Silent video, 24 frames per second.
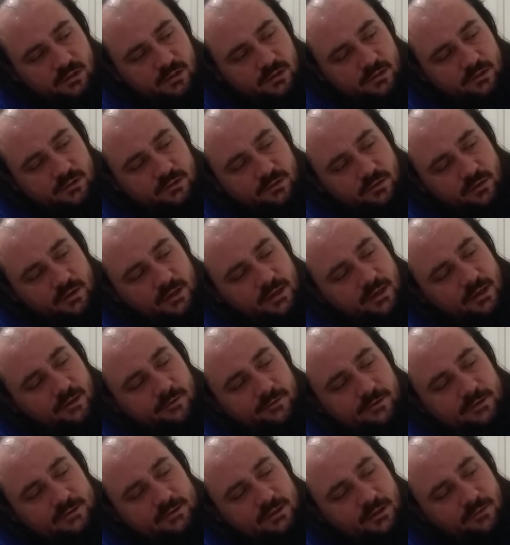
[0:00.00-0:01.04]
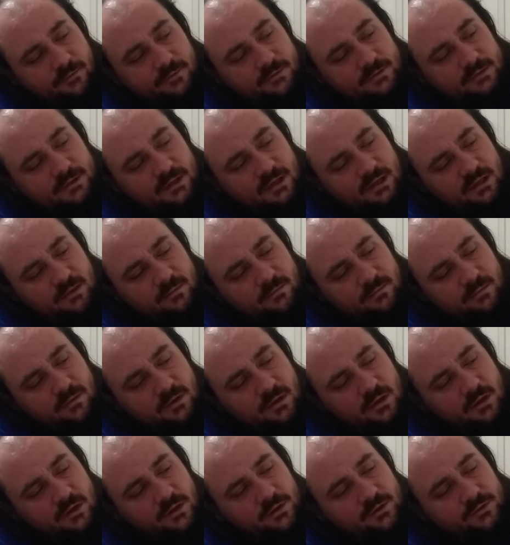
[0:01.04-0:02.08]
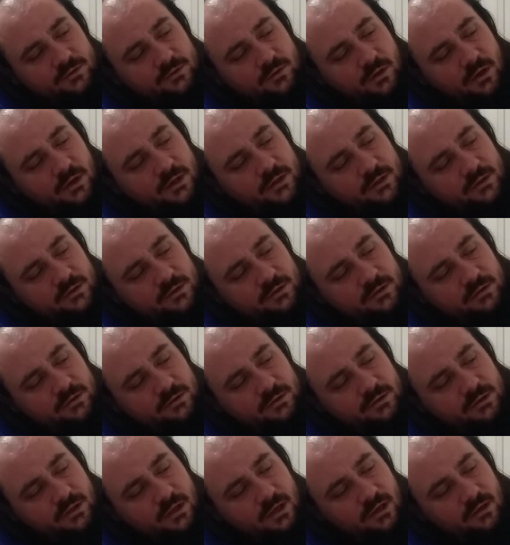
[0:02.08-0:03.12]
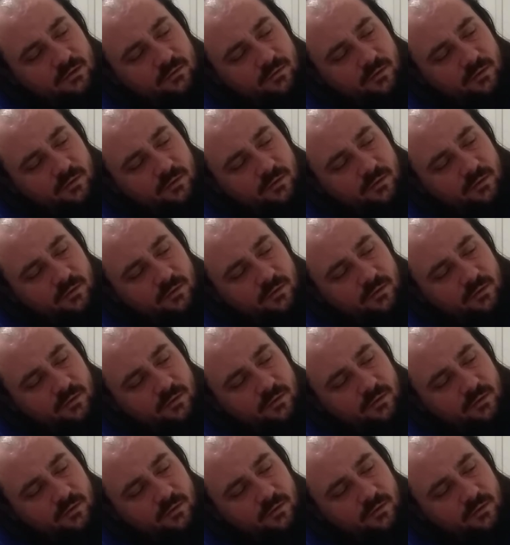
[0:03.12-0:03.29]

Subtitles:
Enjoying healthy self-esteem, strutting your stuff,